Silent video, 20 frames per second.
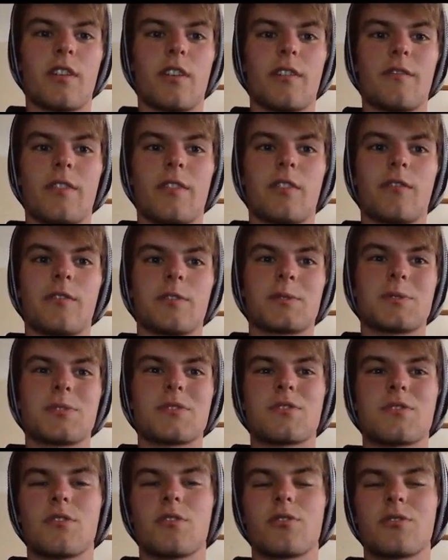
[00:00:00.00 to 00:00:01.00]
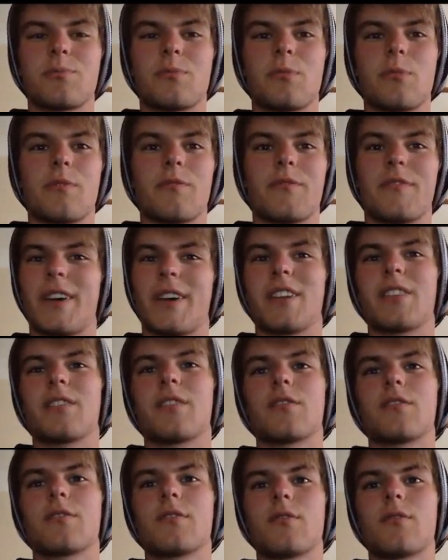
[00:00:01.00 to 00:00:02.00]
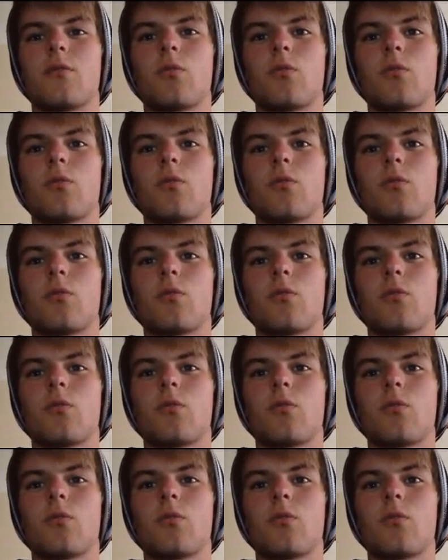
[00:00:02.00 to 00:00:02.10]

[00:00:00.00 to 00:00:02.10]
I felt this is suitable and fans